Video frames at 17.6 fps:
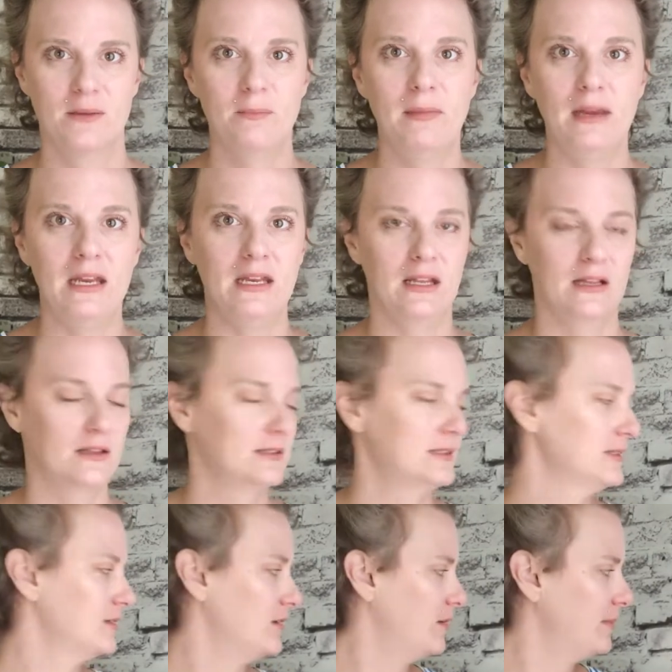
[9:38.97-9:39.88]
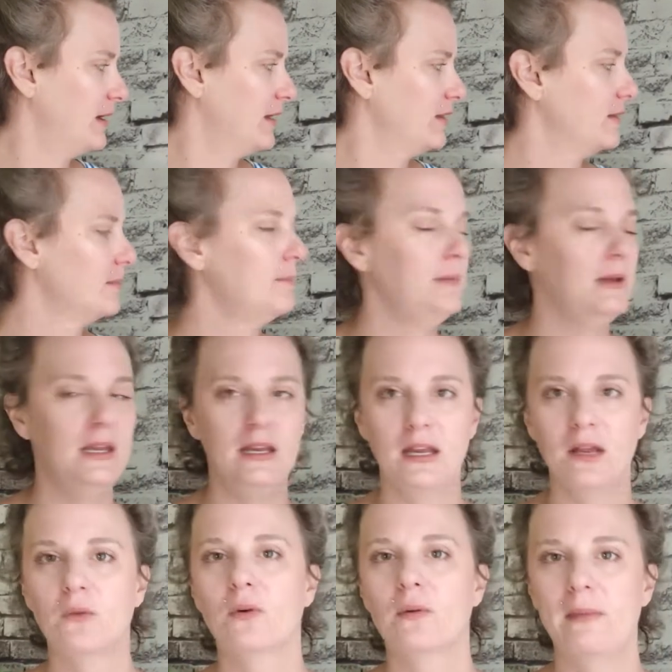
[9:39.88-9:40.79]
The meaning. This is all about the
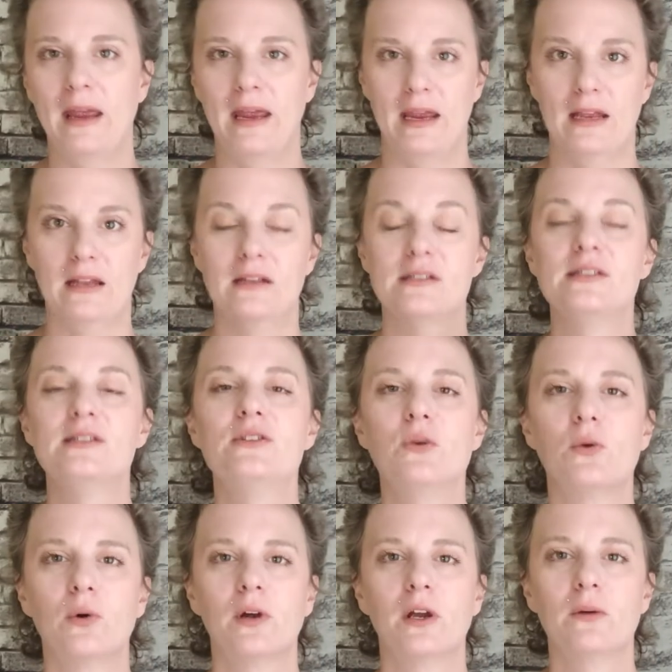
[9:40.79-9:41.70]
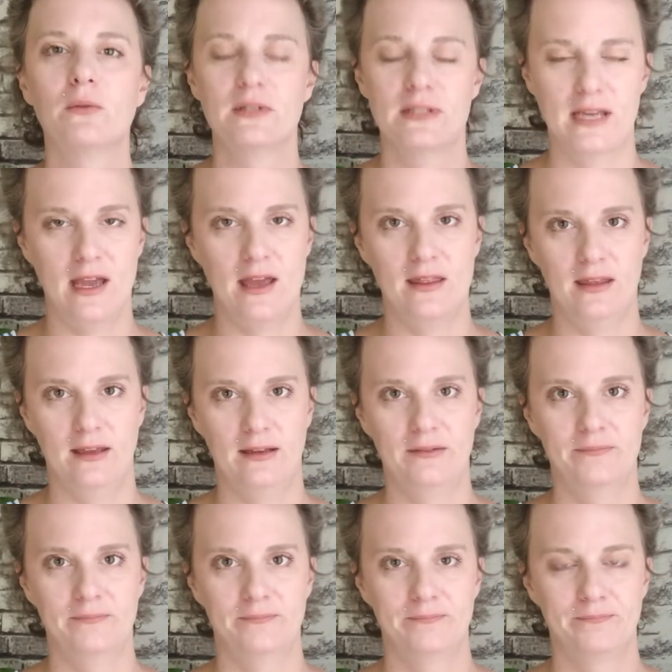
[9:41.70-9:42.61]
meaning we're making, the story we're
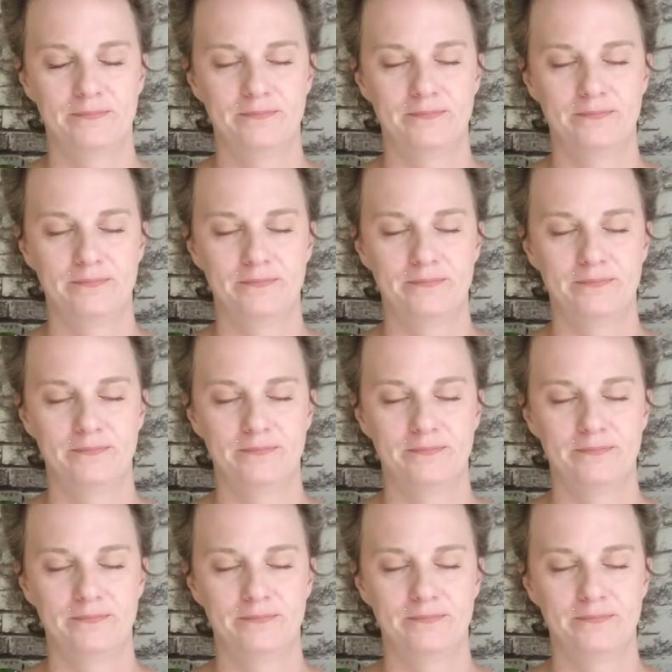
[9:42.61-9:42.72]
telling